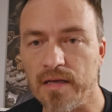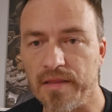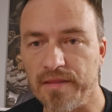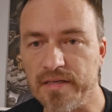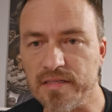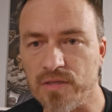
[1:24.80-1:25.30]

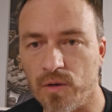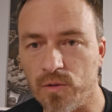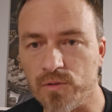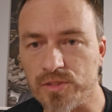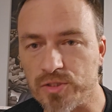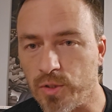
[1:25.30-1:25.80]
this
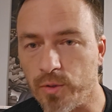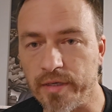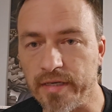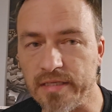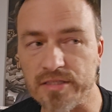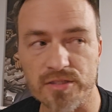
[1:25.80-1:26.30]
whole
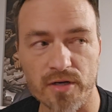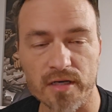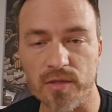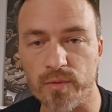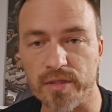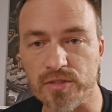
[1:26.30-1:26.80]
story
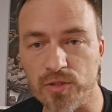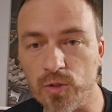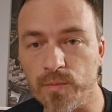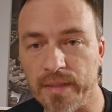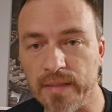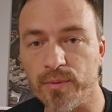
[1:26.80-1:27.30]
started with two
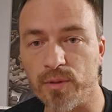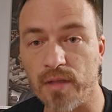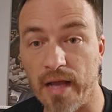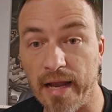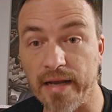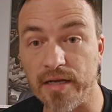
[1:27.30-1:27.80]
people
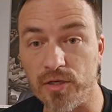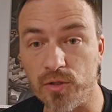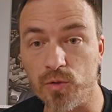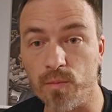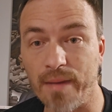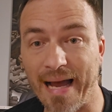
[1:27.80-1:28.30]
I
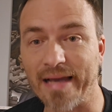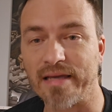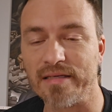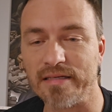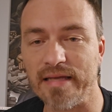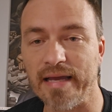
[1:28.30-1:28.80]
knew back
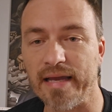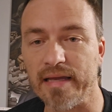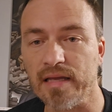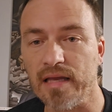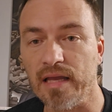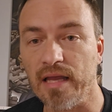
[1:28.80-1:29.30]
in the day
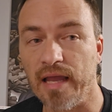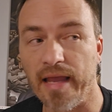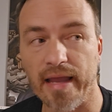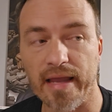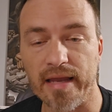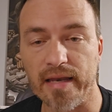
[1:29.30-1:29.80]

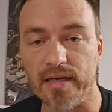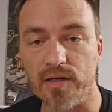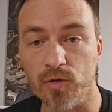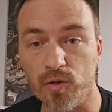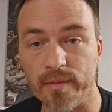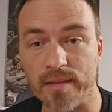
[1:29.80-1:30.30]
and
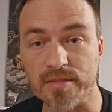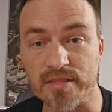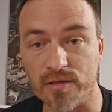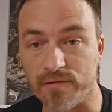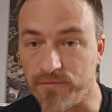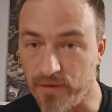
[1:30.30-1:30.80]
whom I'm
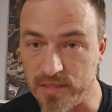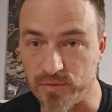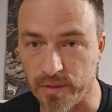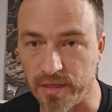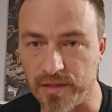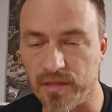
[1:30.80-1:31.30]
still friends
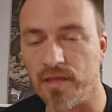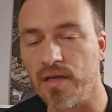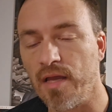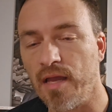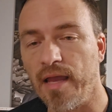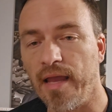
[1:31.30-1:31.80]
with.
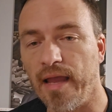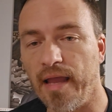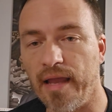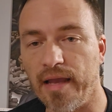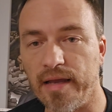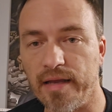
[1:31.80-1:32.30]

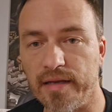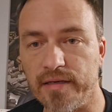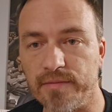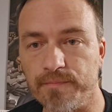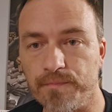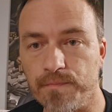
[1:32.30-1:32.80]

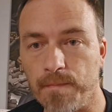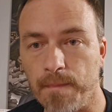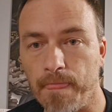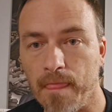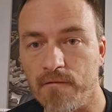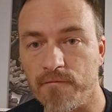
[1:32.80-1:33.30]
And
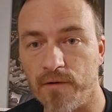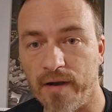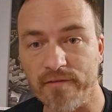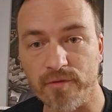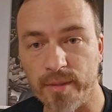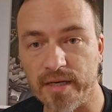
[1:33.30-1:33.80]
for
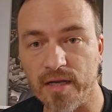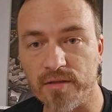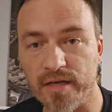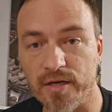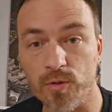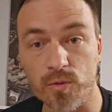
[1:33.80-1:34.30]
everybody out
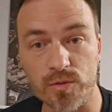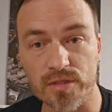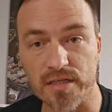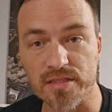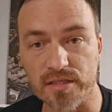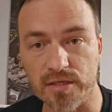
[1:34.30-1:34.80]
there who
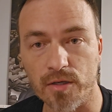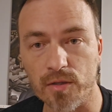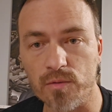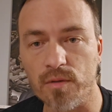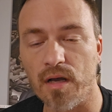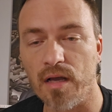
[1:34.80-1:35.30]
doesn't
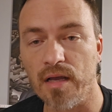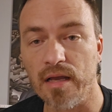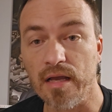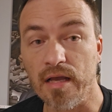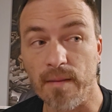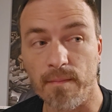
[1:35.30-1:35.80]
know,
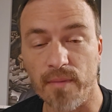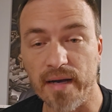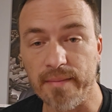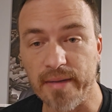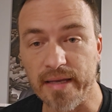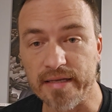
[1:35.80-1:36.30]
my
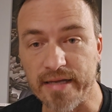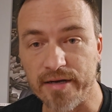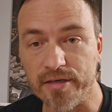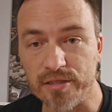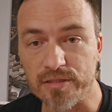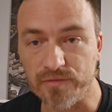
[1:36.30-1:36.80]
main
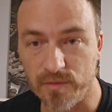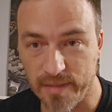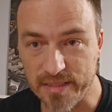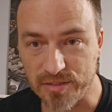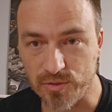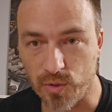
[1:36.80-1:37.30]
characters from
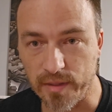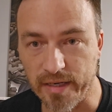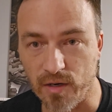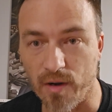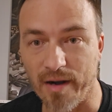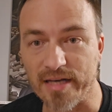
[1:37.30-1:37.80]
my story
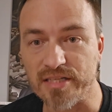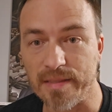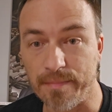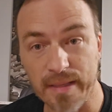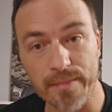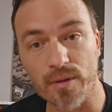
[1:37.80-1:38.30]
are actually
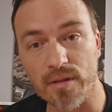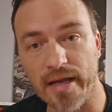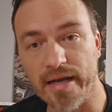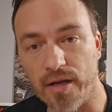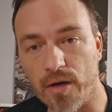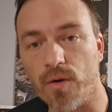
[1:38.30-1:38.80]
people
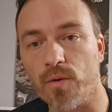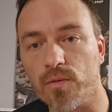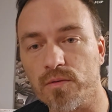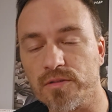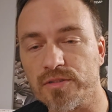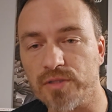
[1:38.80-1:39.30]
I know.
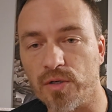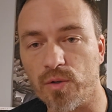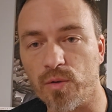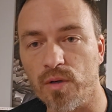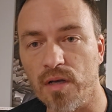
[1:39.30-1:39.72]
So